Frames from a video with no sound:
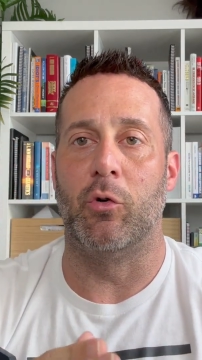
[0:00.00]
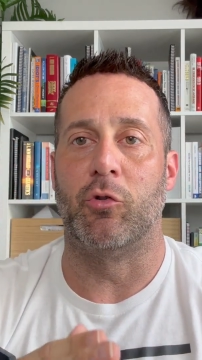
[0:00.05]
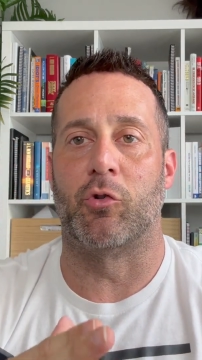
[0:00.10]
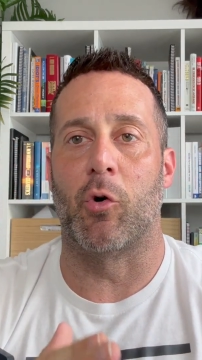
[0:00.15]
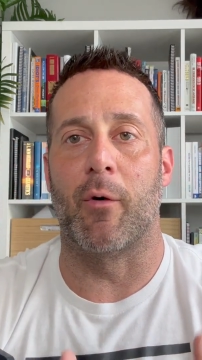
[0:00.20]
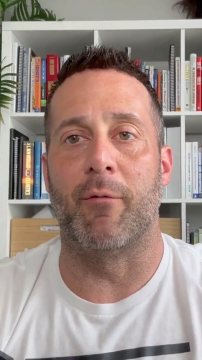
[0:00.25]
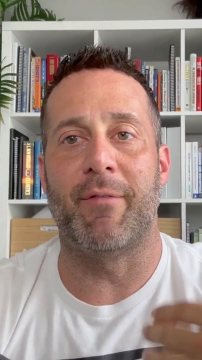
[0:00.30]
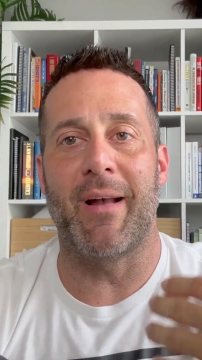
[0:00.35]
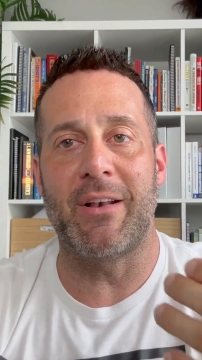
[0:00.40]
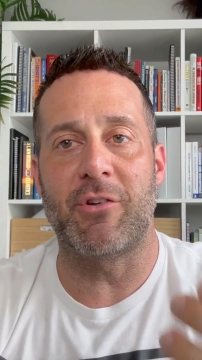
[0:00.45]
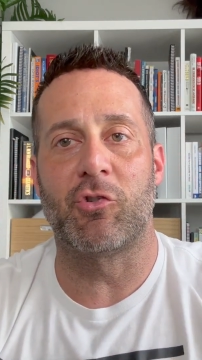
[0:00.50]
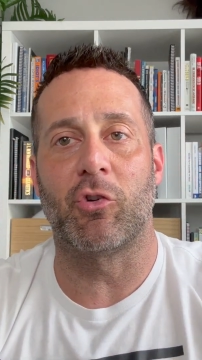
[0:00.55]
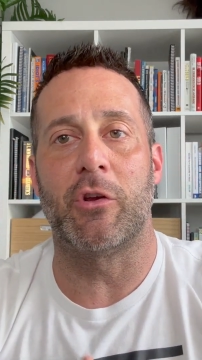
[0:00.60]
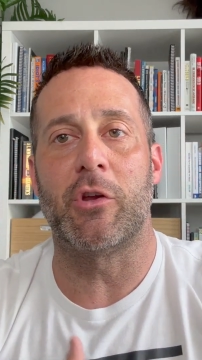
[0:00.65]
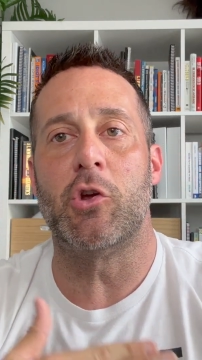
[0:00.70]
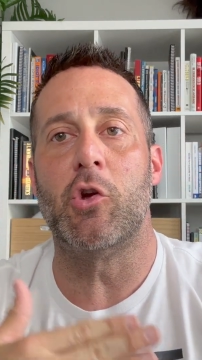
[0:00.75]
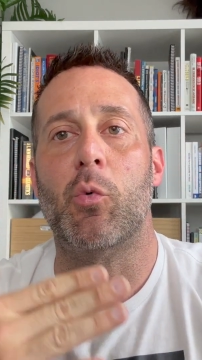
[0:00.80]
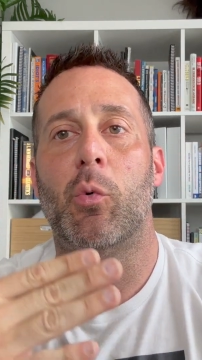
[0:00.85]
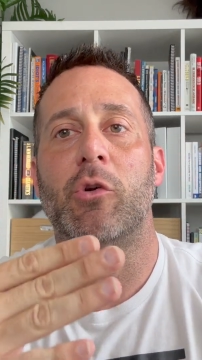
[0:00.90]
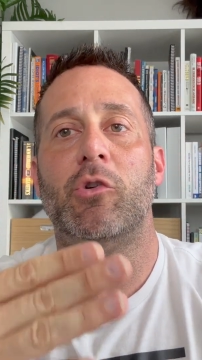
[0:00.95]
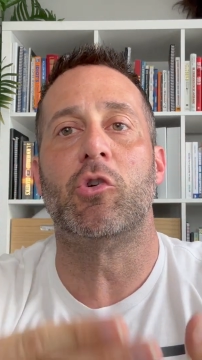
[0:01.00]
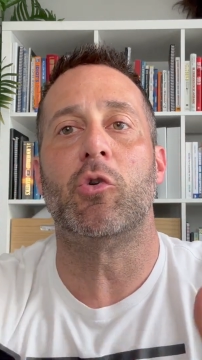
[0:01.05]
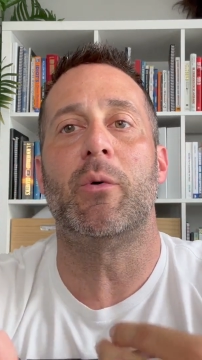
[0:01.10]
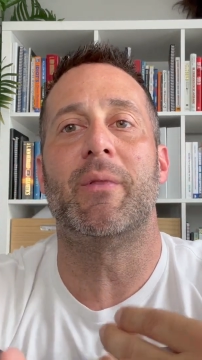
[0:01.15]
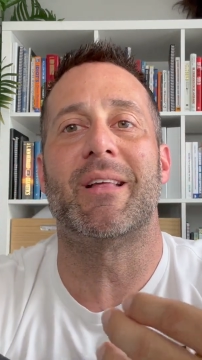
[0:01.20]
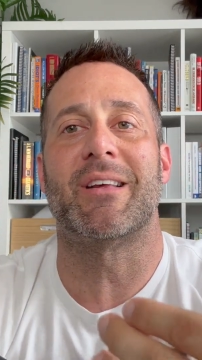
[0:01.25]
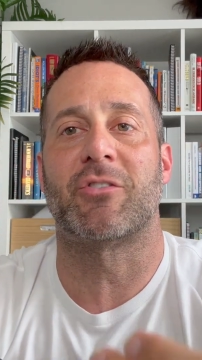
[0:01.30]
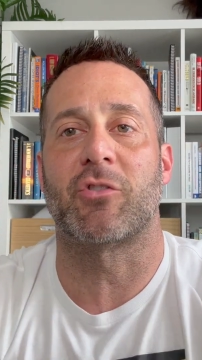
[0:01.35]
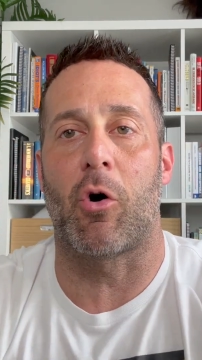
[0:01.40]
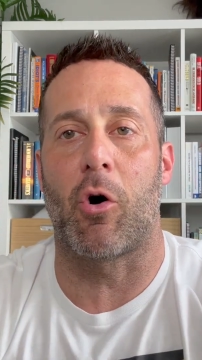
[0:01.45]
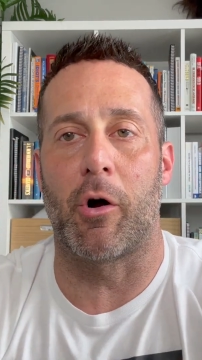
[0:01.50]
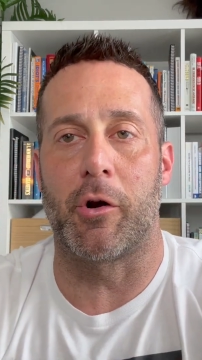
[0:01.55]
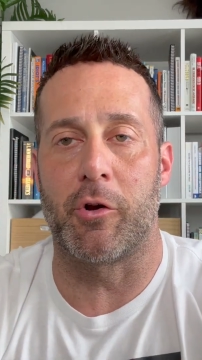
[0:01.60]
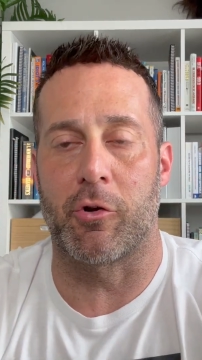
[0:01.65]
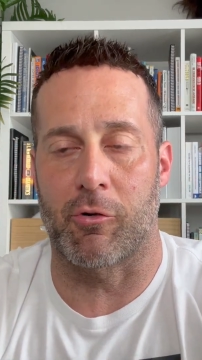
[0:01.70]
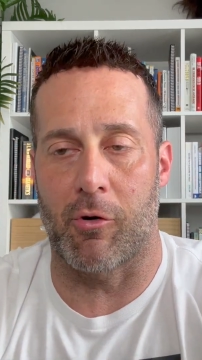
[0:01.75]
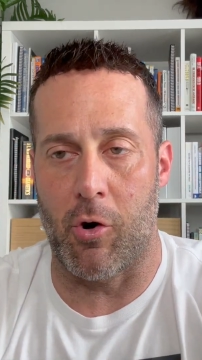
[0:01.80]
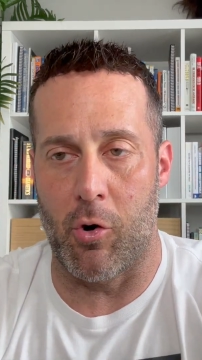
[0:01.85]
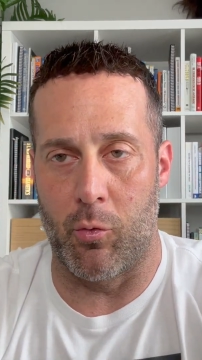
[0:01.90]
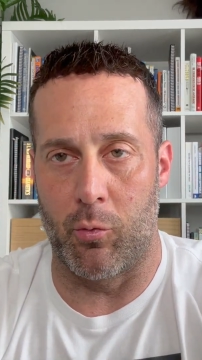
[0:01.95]
So eventually you will do this on
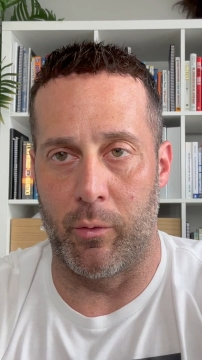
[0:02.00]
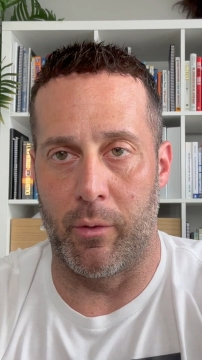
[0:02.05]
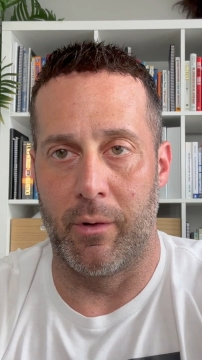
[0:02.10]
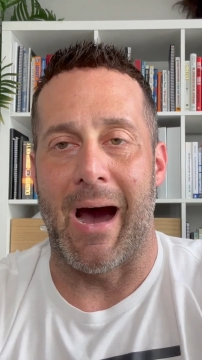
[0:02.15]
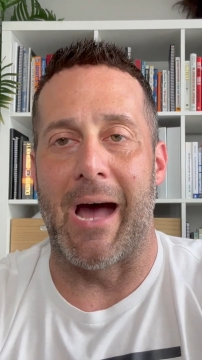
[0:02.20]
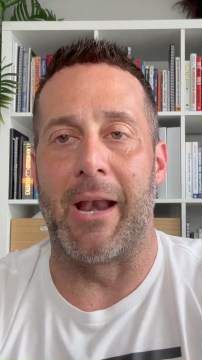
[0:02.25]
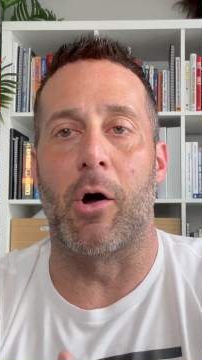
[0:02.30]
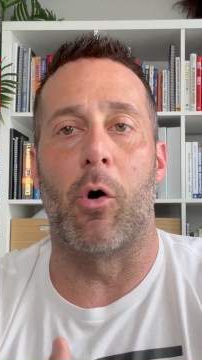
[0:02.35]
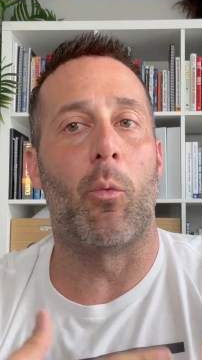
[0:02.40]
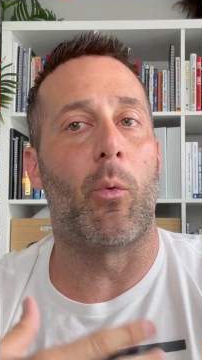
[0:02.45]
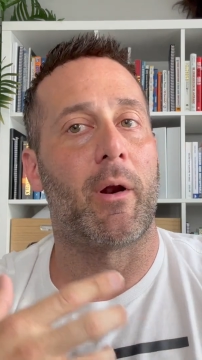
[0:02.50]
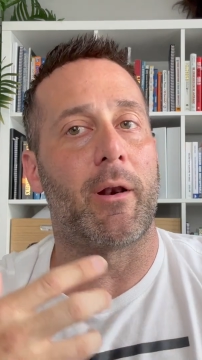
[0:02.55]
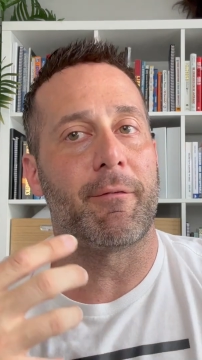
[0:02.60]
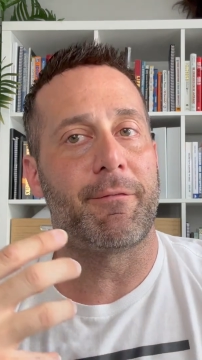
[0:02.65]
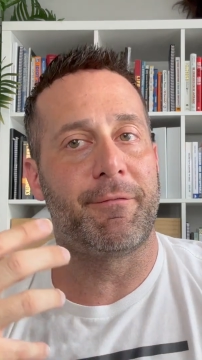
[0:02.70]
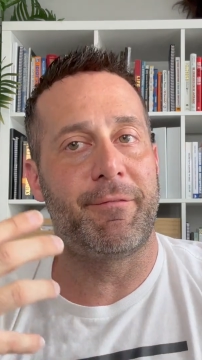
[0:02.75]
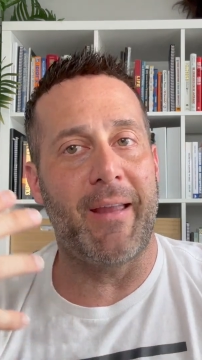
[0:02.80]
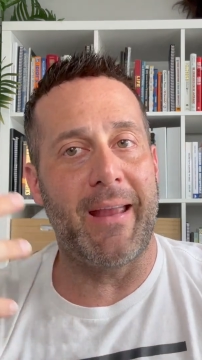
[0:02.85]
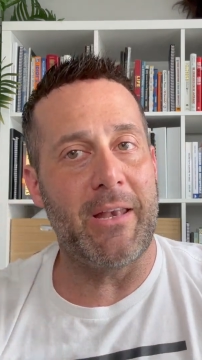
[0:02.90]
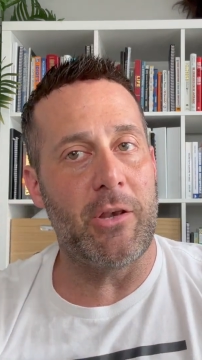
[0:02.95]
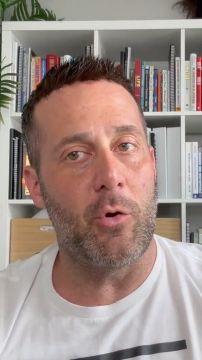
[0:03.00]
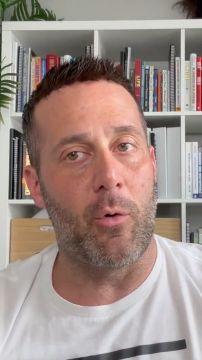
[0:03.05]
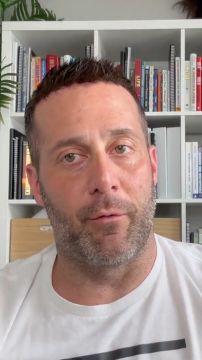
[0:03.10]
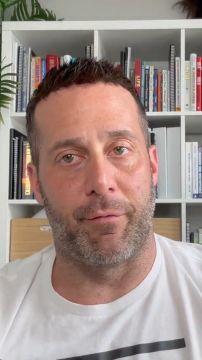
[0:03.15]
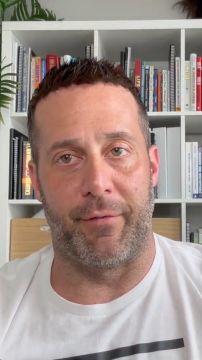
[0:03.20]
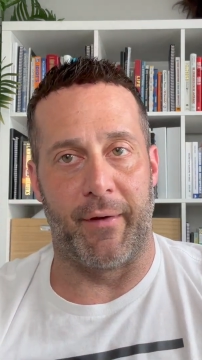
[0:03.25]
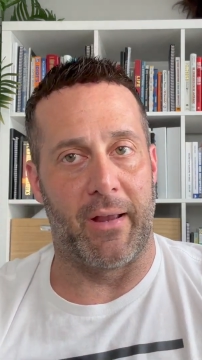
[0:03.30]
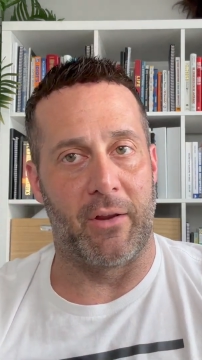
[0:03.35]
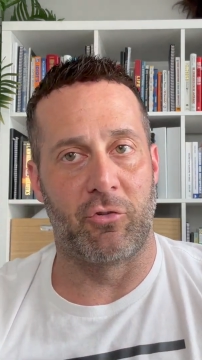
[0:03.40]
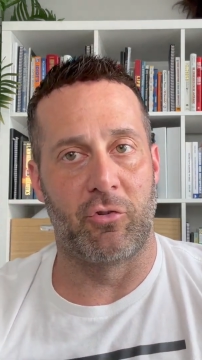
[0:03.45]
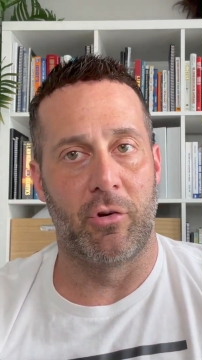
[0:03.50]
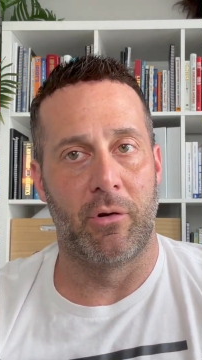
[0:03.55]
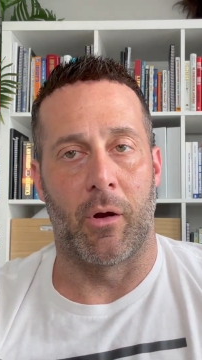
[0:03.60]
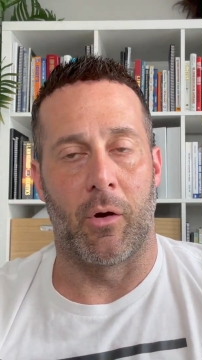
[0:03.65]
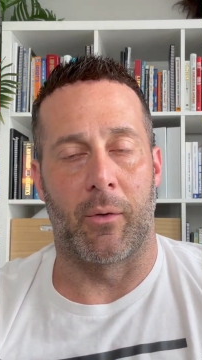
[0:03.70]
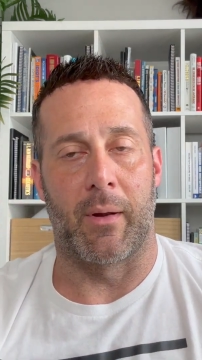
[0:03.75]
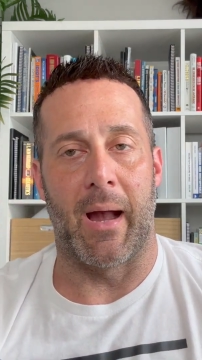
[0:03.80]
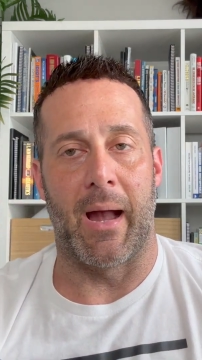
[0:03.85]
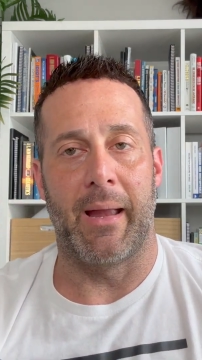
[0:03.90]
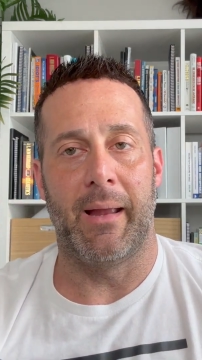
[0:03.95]
your own. I don't wanna feed you a fish,
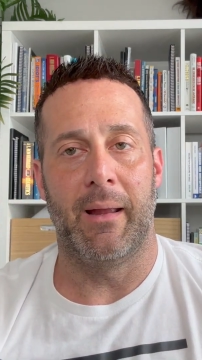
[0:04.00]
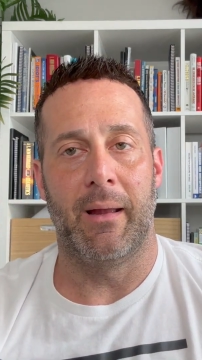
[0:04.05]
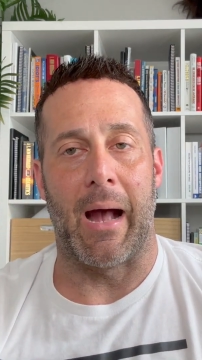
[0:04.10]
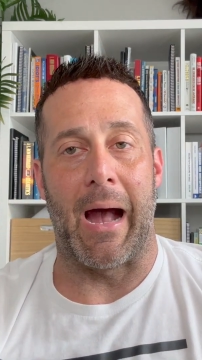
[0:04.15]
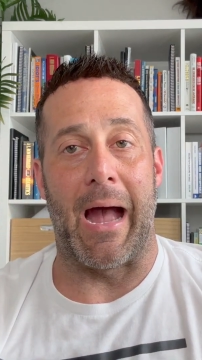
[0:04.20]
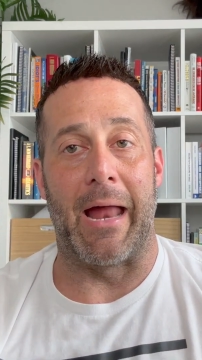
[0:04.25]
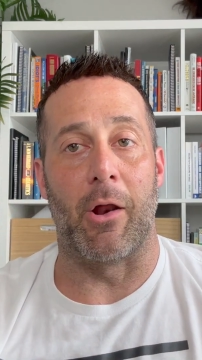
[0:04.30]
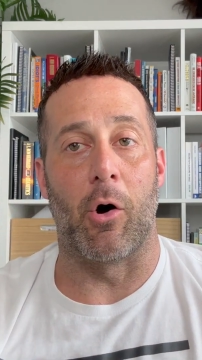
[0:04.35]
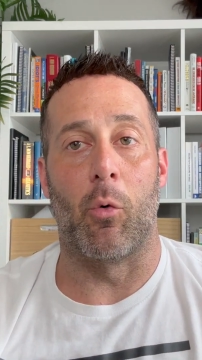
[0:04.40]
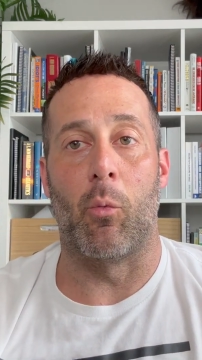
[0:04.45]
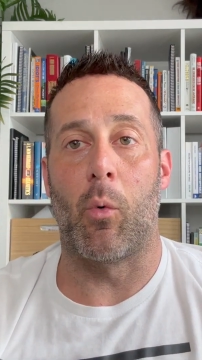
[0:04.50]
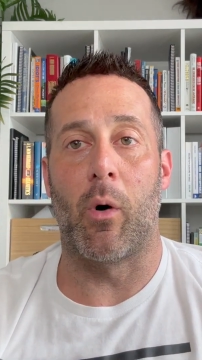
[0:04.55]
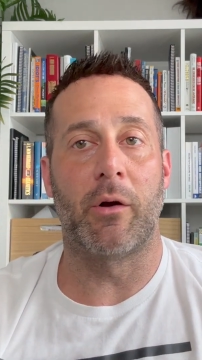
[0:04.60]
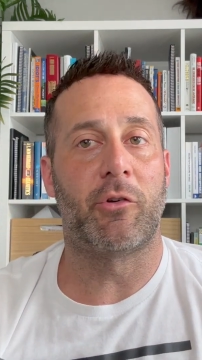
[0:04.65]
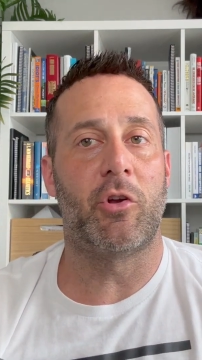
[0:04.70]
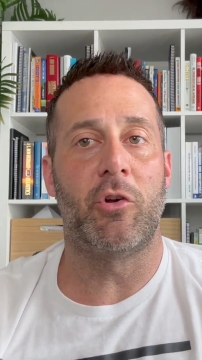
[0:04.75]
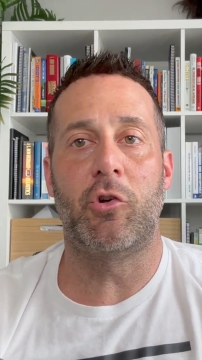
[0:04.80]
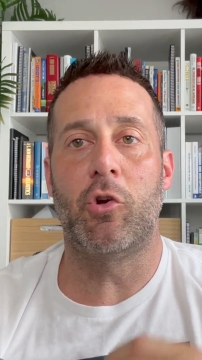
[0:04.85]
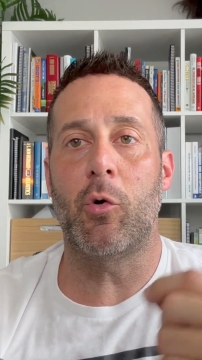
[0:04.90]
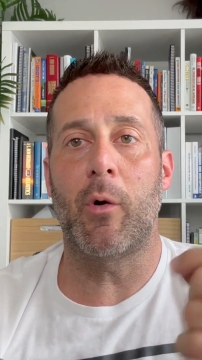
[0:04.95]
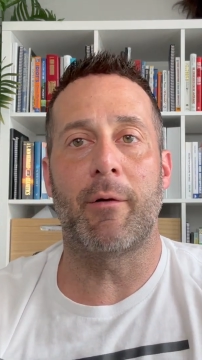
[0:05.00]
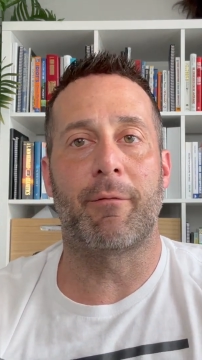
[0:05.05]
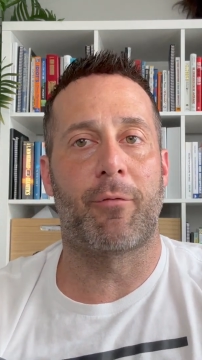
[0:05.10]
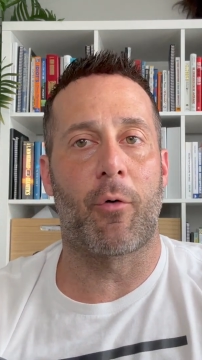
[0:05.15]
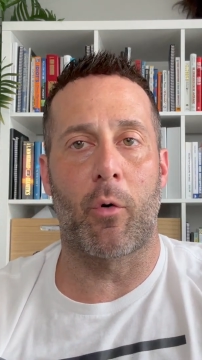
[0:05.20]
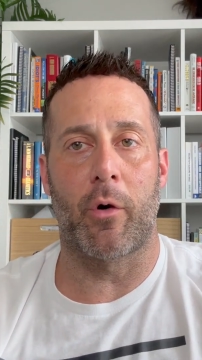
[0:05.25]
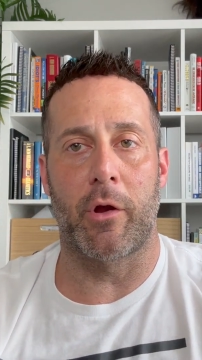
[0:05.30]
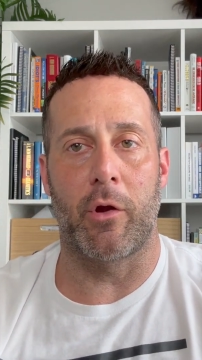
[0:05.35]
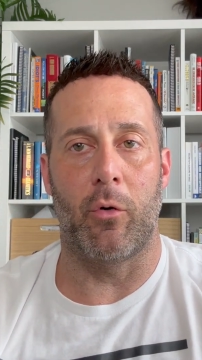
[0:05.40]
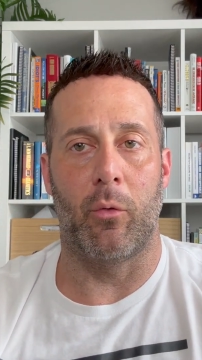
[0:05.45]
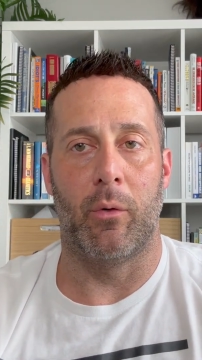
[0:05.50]
okay? I don't want to do it for you,